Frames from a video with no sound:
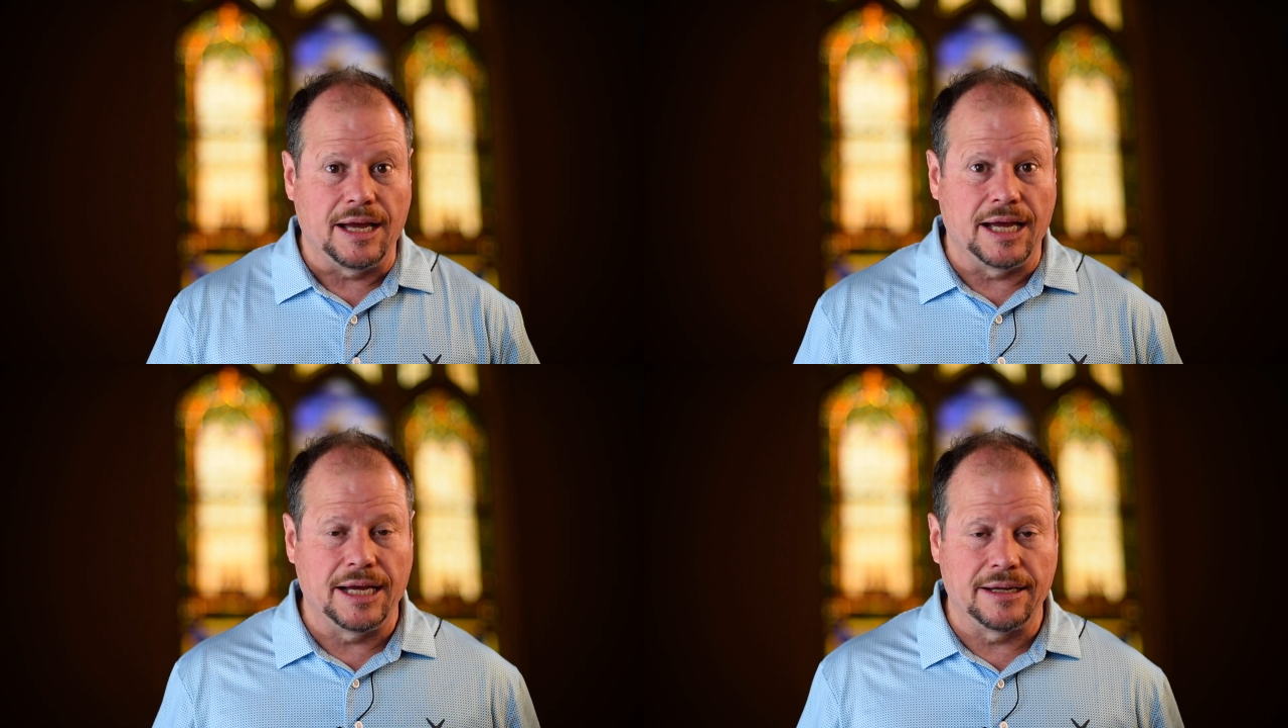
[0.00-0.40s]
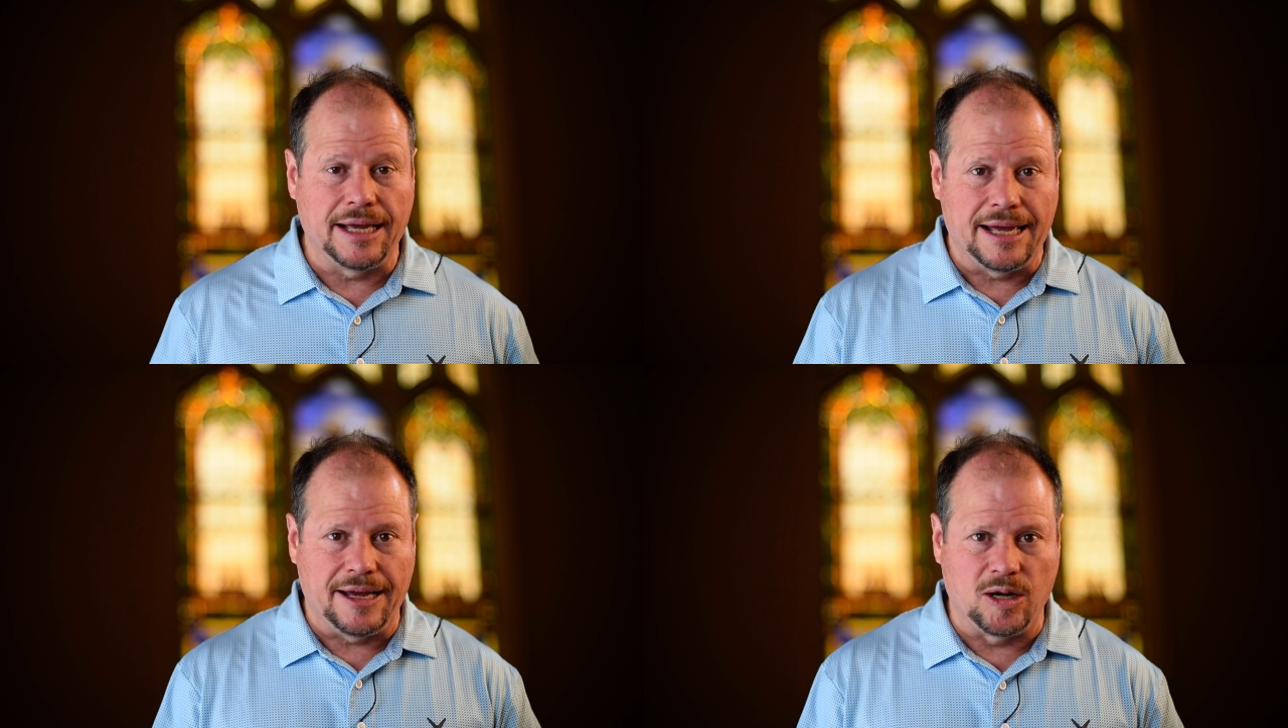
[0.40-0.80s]
and
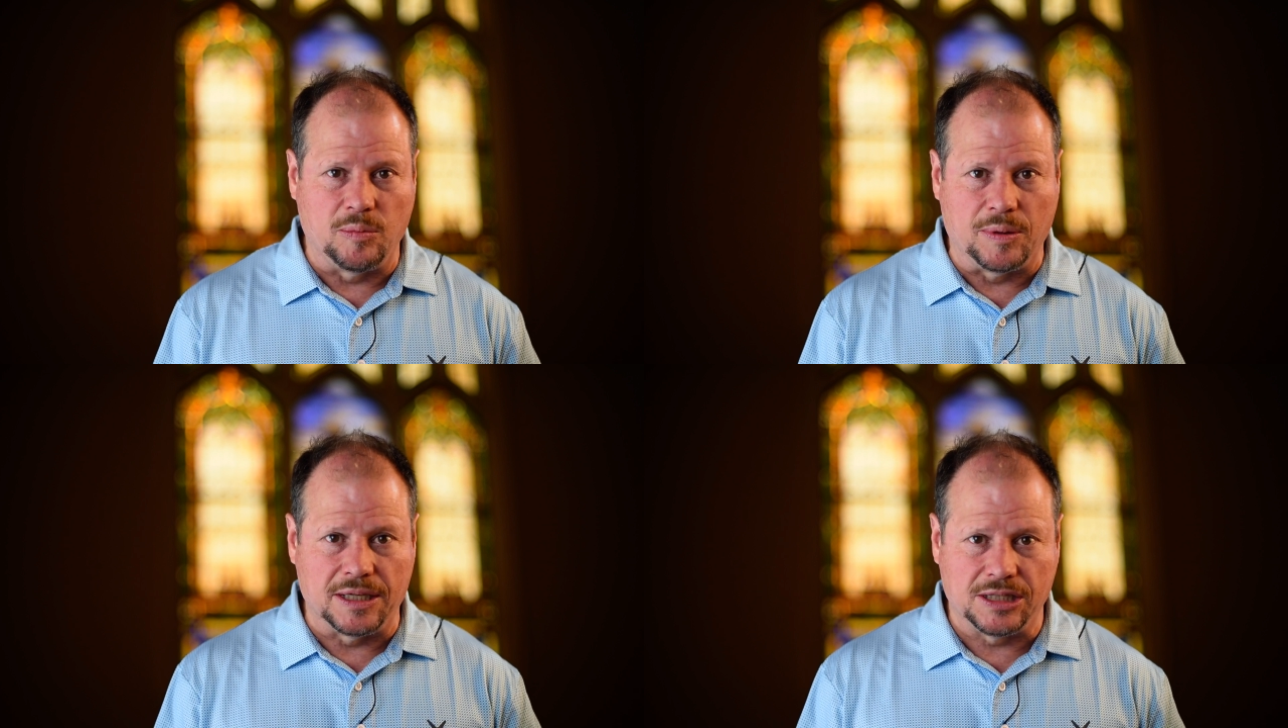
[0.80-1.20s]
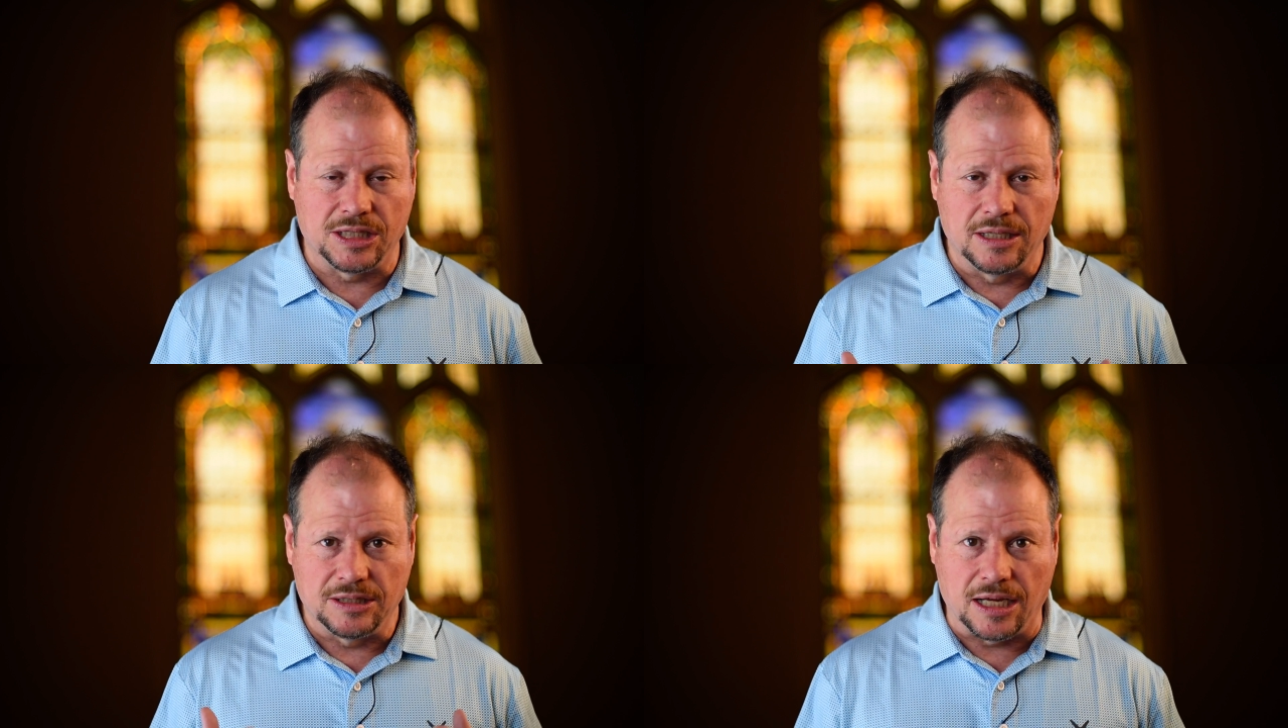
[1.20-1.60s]
help us
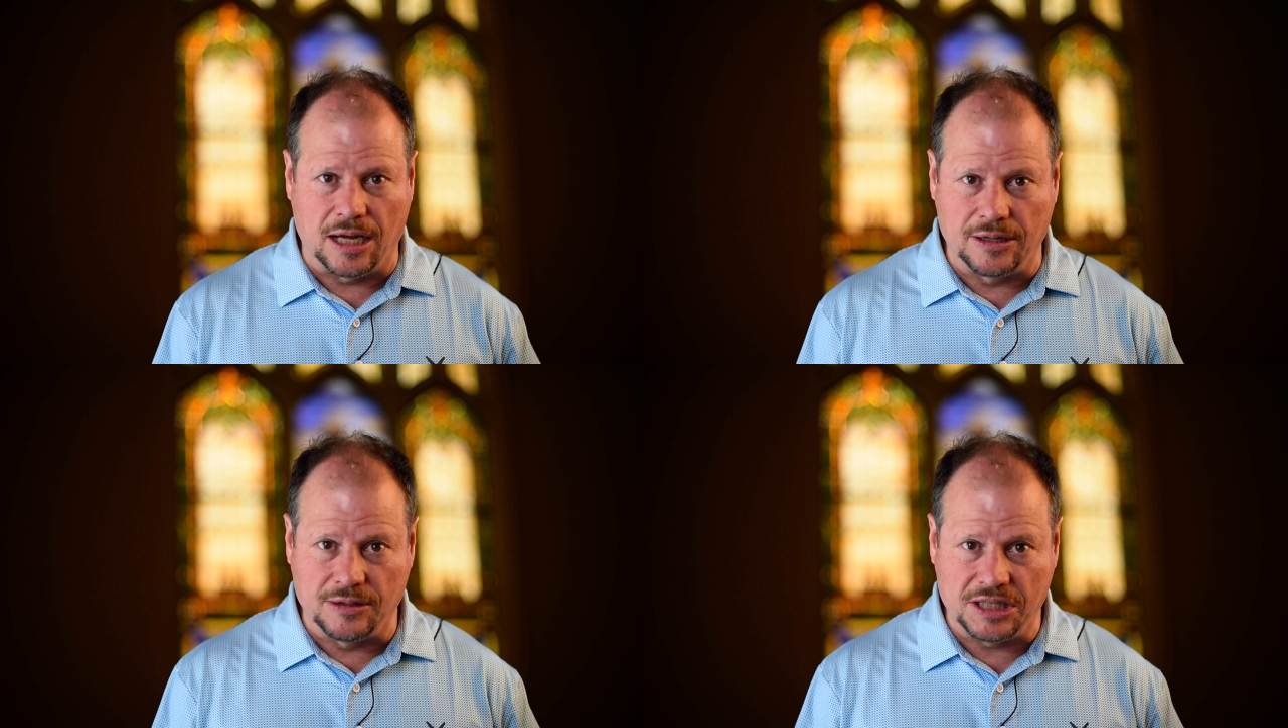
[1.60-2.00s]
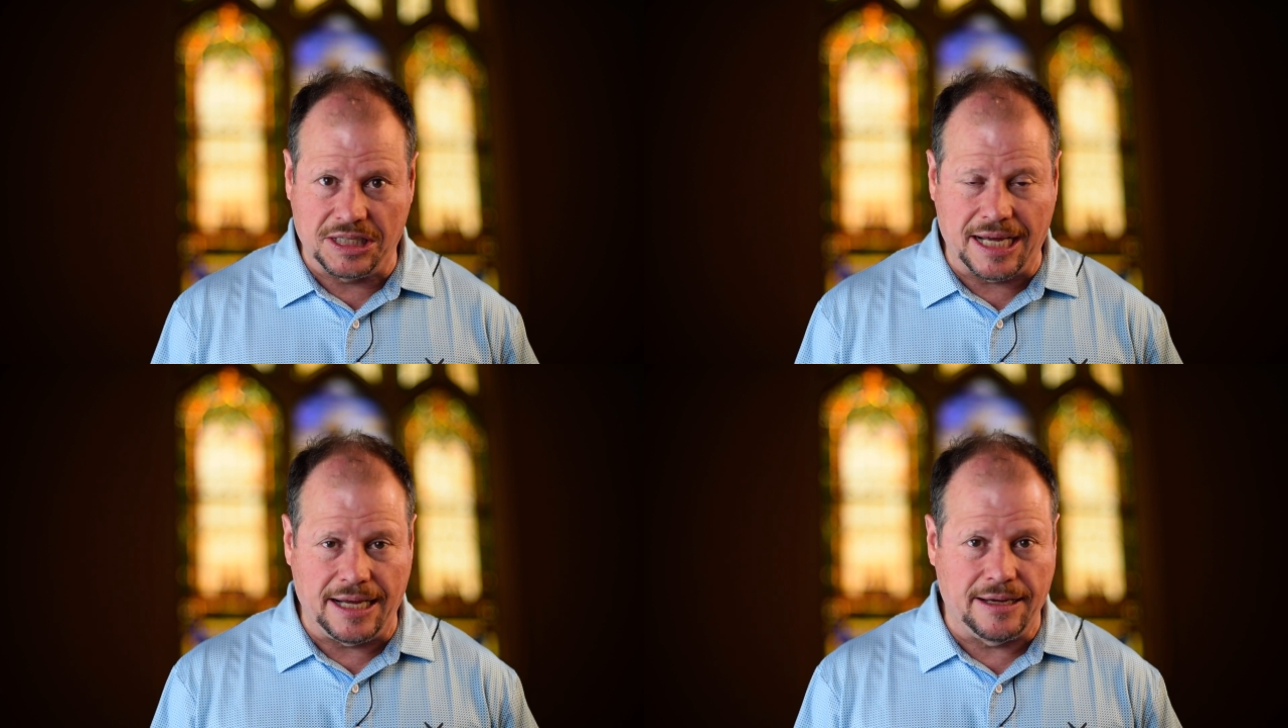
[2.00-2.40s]
to
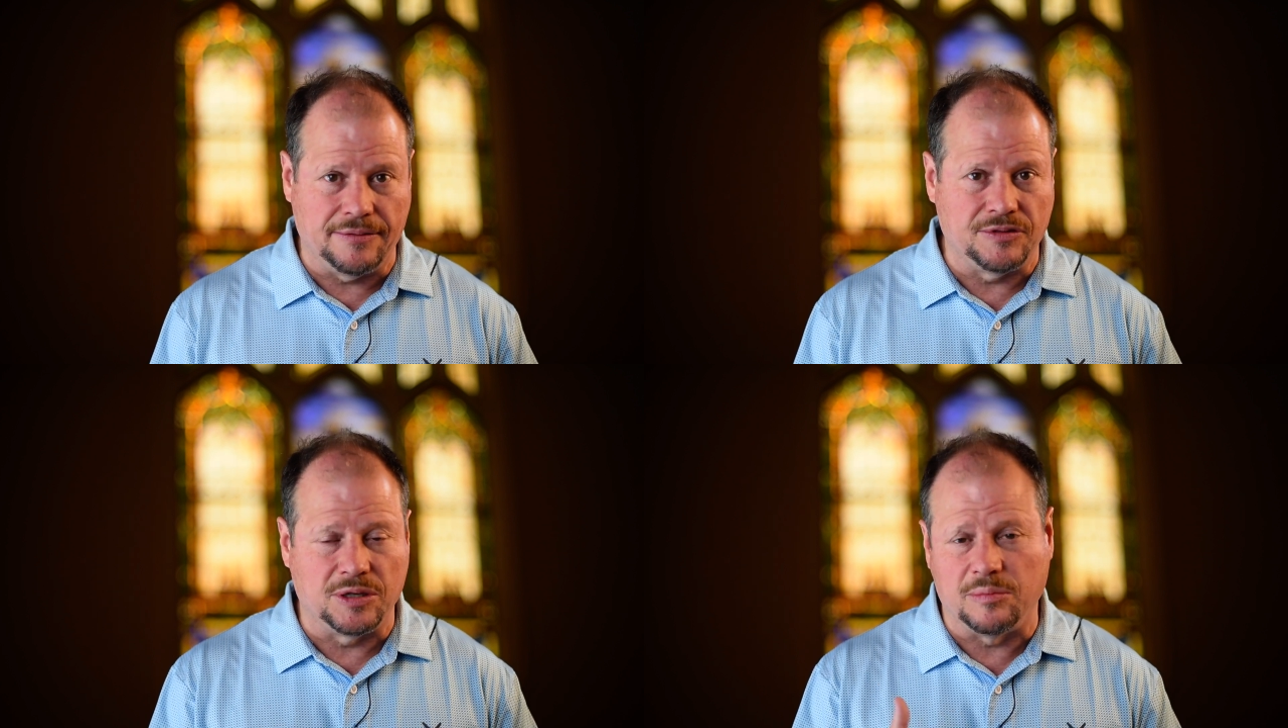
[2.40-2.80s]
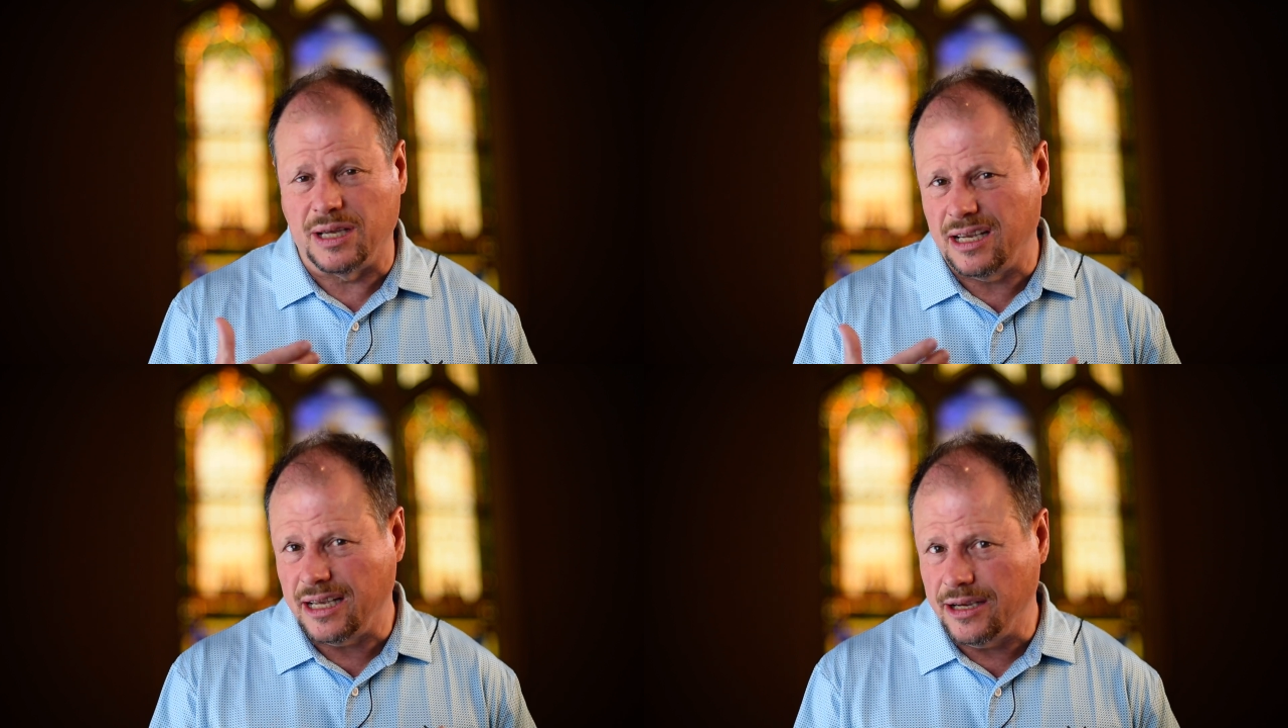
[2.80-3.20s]
understand, to
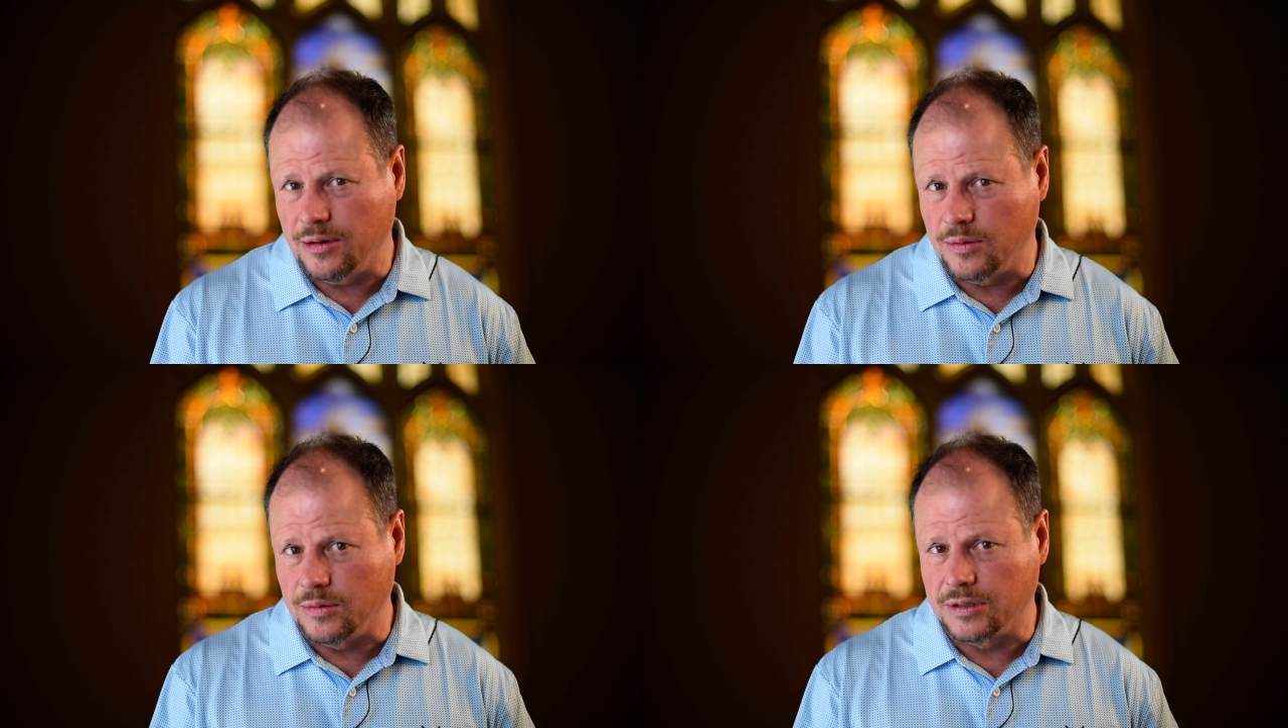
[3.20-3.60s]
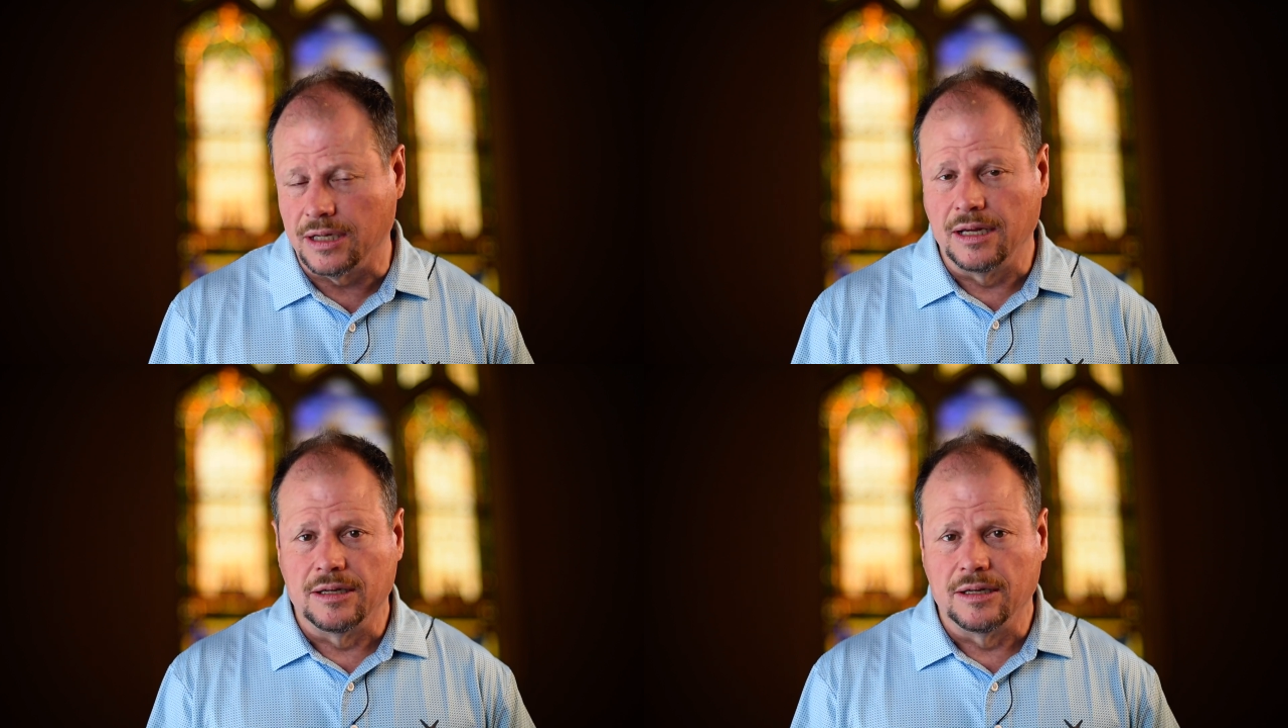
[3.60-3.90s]
be healed,